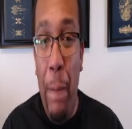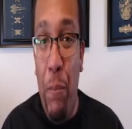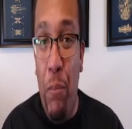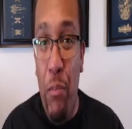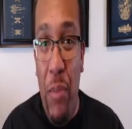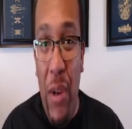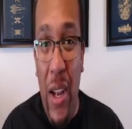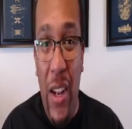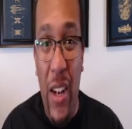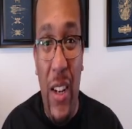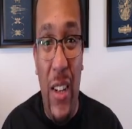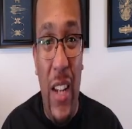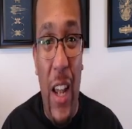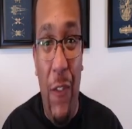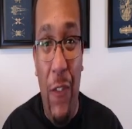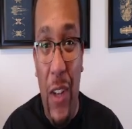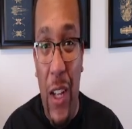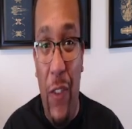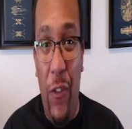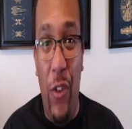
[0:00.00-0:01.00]
But
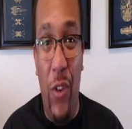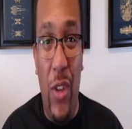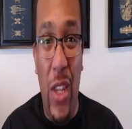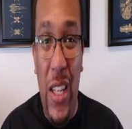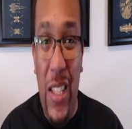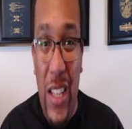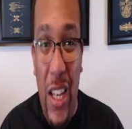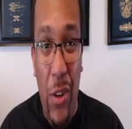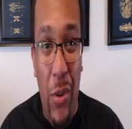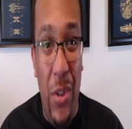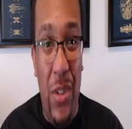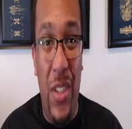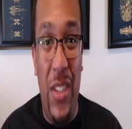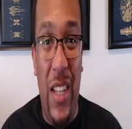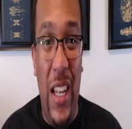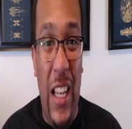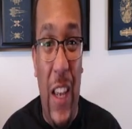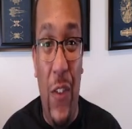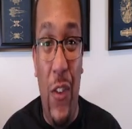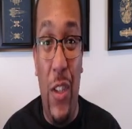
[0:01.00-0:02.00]
definitely for these hindrances,
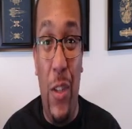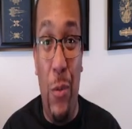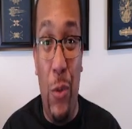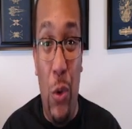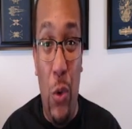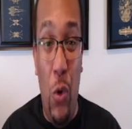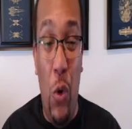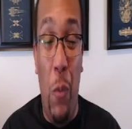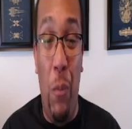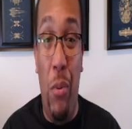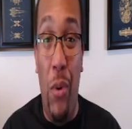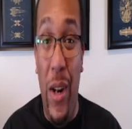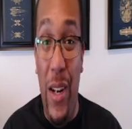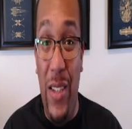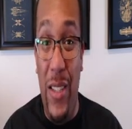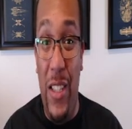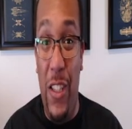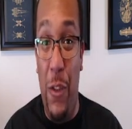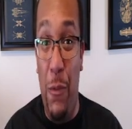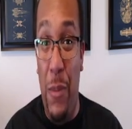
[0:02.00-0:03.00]
they give you some cool
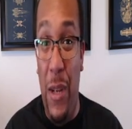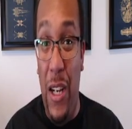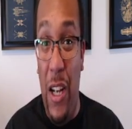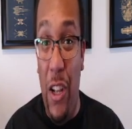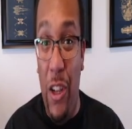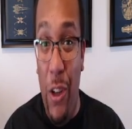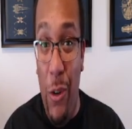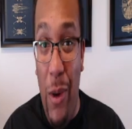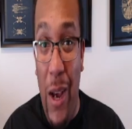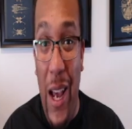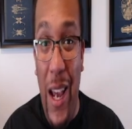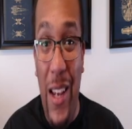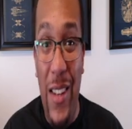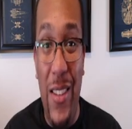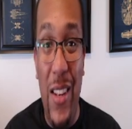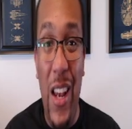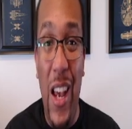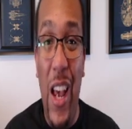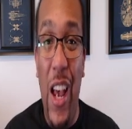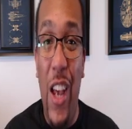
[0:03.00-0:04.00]
points to spend otherwise.